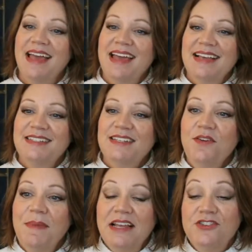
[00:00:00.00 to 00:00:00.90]
So you
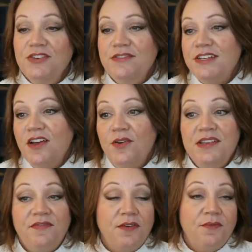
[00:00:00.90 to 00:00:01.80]
might choose to go a
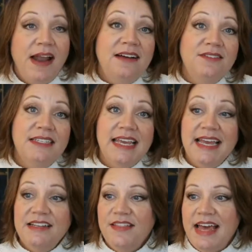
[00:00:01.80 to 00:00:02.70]
different route to
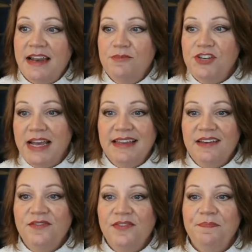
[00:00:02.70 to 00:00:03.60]
get to that
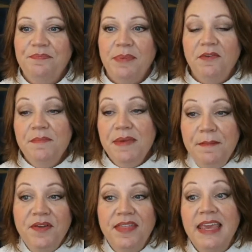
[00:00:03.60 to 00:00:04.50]
objective. But
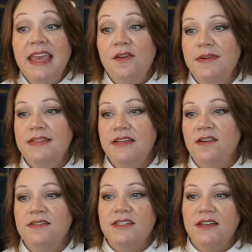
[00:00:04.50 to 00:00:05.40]
remember, the key
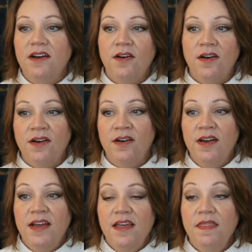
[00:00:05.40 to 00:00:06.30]
results are
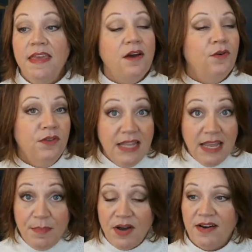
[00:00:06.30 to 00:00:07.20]
the only
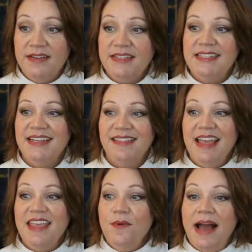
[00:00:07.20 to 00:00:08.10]
parts
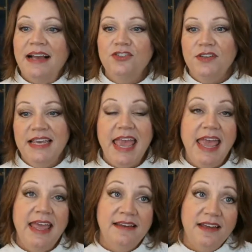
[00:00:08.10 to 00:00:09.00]
that you actually
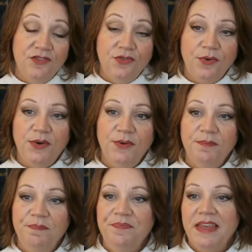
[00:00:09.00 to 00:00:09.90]
can control.
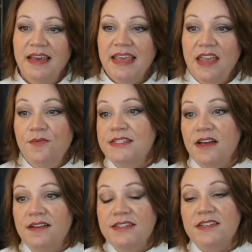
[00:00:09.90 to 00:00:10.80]
Key
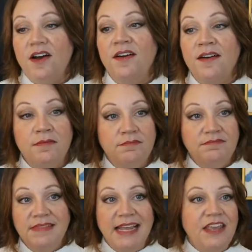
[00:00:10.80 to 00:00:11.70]
results are
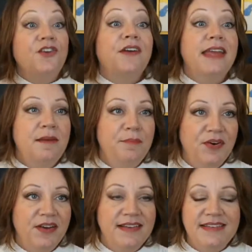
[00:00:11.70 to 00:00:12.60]
like your
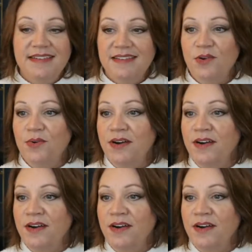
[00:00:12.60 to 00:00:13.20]
input, or